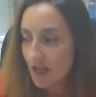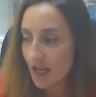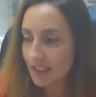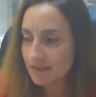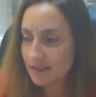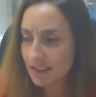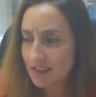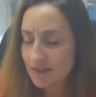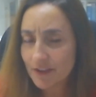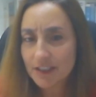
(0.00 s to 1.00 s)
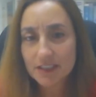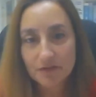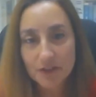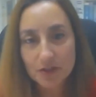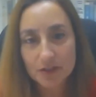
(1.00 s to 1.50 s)
And it's very
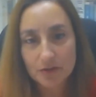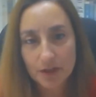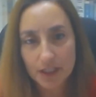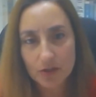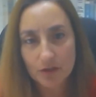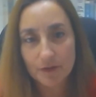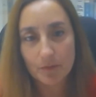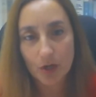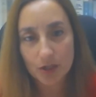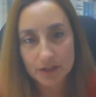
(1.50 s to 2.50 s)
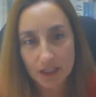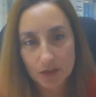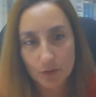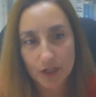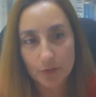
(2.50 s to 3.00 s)
difficult to think of a
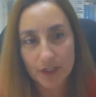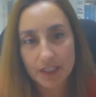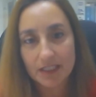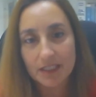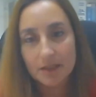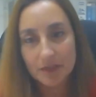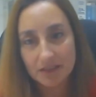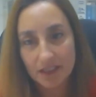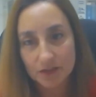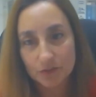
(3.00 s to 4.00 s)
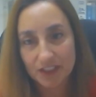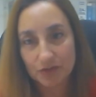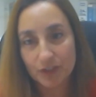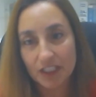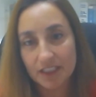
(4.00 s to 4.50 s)
model where we can imitate what
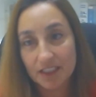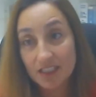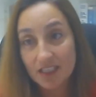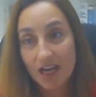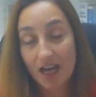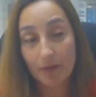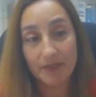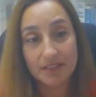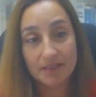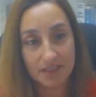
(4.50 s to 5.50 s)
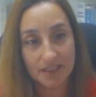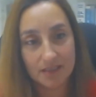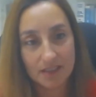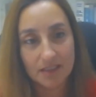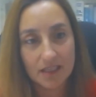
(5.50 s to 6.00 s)
really happens
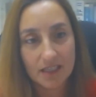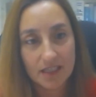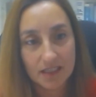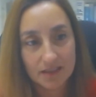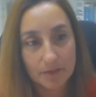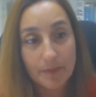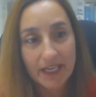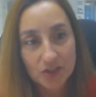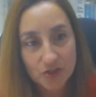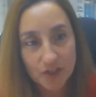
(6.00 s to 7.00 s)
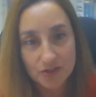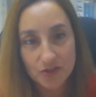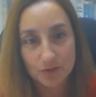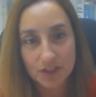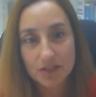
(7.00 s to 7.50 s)
in the patient.
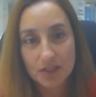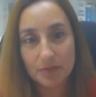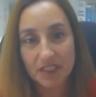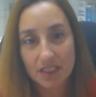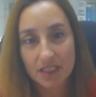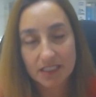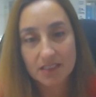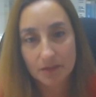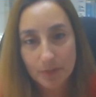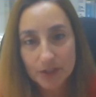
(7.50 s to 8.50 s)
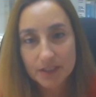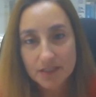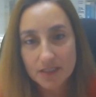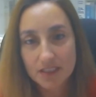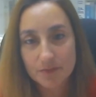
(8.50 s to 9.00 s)
So this can be a nice
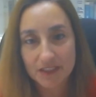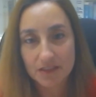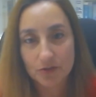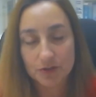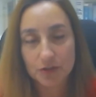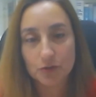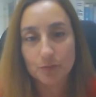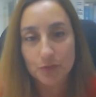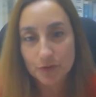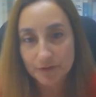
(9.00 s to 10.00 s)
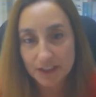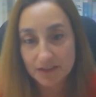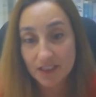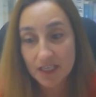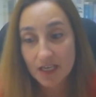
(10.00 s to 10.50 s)
hypothesis, but in order to prove
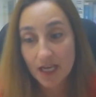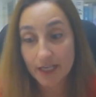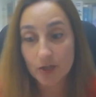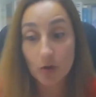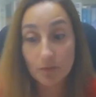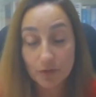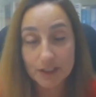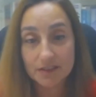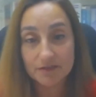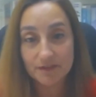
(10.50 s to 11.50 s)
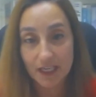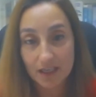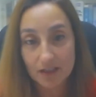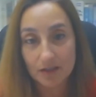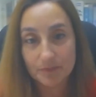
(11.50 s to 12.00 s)
it and hopefully
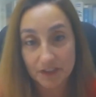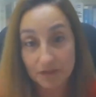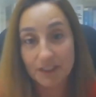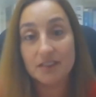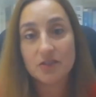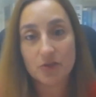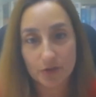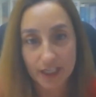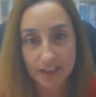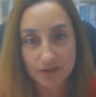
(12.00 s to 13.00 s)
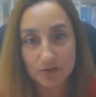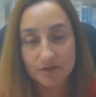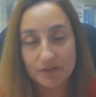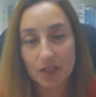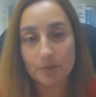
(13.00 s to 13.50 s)
develop, if it is correct, to
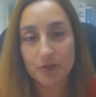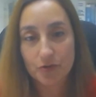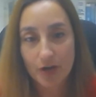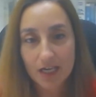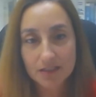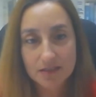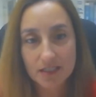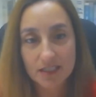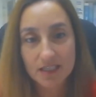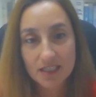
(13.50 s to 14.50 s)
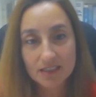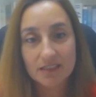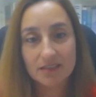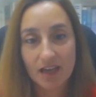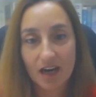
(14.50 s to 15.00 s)
develop drugs
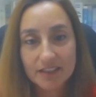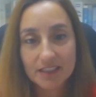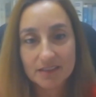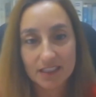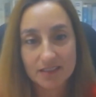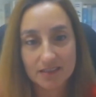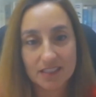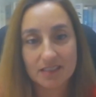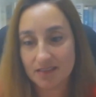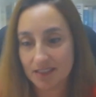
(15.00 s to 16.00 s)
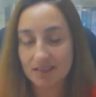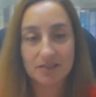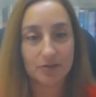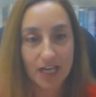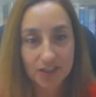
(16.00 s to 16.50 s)
that target these
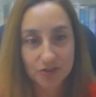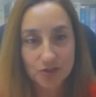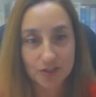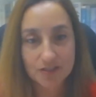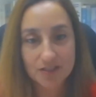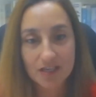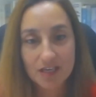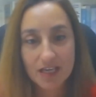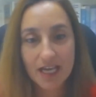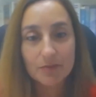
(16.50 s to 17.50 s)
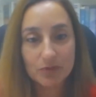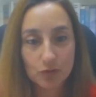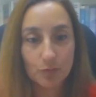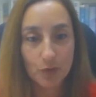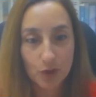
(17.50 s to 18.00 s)
interactions and
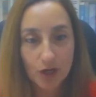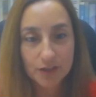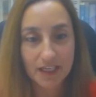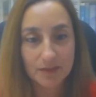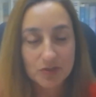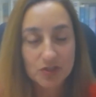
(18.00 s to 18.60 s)
to block them